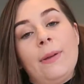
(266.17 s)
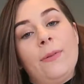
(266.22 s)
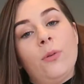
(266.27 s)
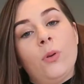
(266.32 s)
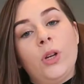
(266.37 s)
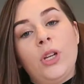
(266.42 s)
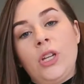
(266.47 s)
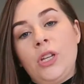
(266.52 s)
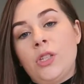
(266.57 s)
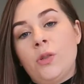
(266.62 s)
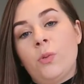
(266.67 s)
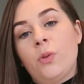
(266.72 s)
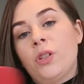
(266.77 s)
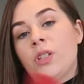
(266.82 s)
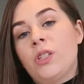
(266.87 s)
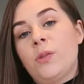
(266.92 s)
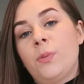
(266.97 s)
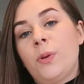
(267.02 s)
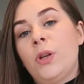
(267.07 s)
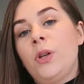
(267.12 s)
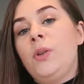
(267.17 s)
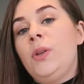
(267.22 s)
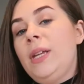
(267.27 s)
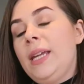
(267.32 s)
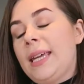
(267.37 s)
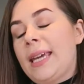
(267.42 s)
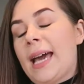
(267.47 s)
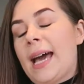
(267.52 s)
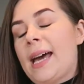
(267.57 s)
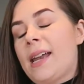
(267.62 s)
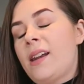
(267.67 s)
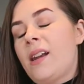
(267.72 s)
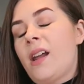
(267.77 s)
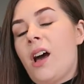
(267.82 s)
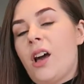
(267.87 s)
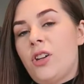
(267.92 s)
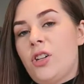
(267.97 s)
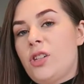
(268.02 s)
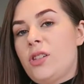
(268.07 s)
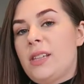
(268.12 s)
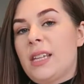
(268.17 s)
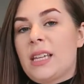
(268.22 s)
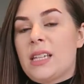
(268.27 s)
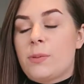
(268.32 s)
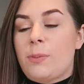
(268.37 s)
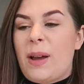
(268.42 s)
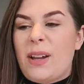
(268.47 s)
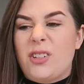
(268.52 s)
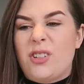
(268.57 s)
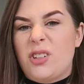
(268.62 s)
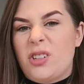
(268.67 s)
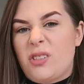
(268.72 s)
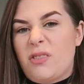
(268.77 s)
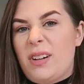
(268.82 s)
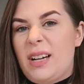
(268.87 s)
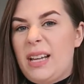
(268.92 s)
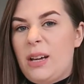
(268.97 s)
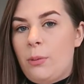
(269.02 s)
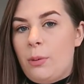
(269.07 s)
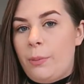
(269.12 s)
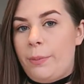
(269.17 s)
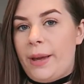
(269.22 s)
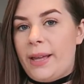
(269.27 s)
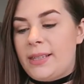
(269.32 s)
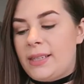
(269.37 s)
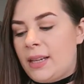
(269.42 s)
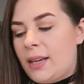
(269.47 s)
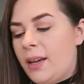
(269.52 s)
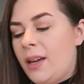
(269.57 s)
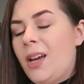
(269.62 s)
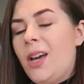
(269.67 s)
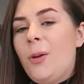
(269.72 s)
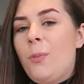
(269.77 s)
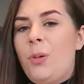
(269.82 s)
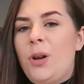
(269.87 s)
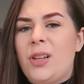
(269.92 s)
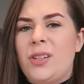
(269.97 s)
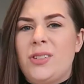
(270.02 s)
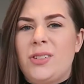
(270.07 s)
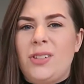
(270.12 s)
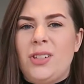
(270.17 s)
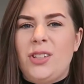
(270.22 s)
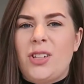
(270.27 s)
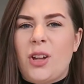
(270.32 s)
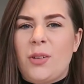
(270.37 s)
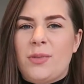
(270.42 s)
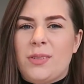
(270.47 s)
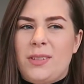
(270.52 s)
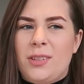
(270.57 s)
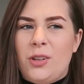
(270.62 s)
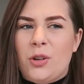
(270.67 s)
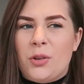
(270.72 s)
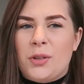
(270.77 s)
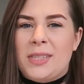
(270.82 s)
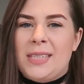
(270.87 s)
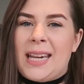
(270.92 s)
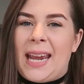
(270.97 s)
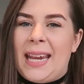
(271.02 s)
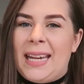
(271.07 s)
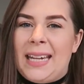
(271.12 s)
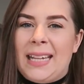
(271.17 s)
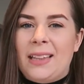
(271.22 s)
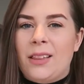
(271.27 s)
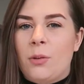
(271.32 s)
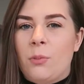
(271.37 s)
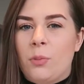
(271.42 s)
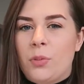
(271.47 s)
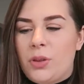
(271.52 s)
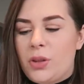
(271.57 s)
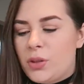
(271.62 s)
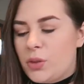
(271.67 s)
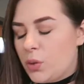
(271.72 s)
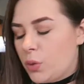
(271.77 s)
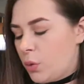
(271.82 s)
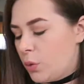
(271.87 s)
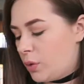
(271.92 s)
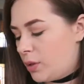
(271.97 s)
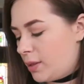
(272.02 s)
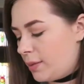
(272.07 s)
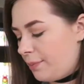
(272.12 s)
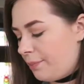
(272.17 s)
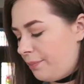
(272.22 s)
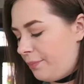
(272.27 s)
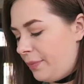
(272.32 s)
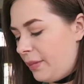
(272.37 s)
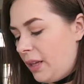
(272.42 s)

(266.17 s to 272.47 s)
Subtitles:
But if you want to use a wooden spoon, you can. I just think spatulas are a little bit better. Plus you're not staining them with the sauce.